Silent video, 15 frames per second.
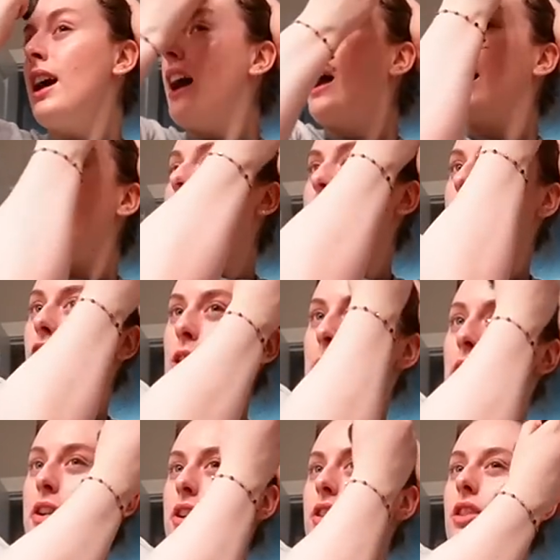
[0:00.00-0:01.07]
I talk
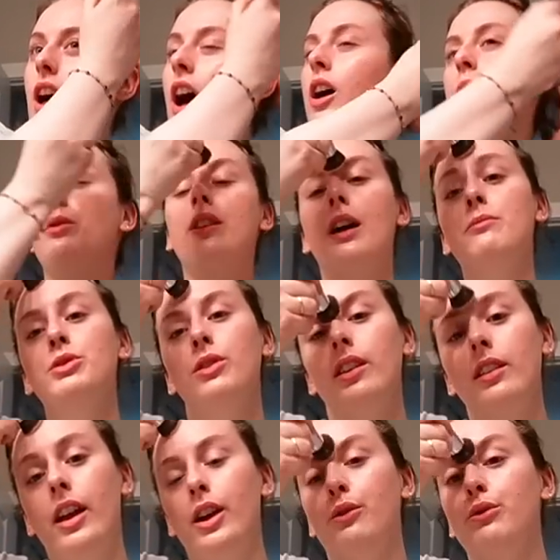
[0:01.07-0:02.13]
about it a lot when I'm
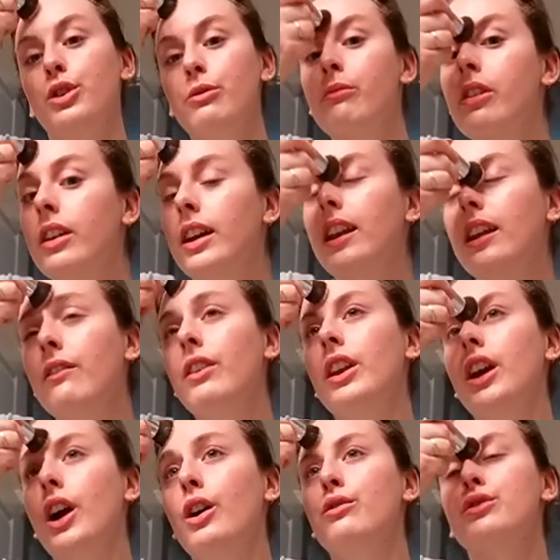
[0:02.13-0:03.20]
doing like room cleaning
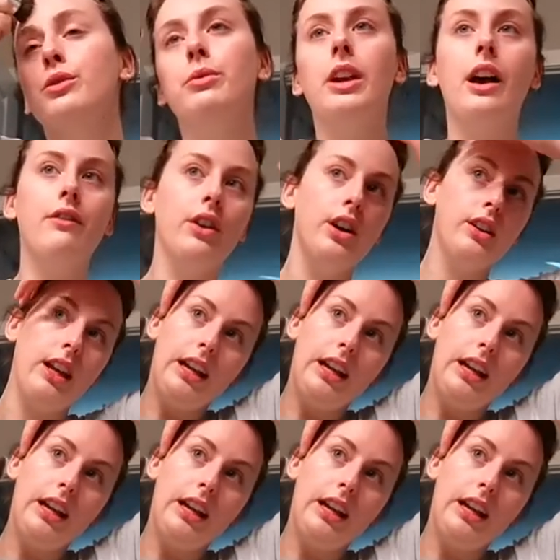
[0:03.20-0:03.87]
videos or whatever.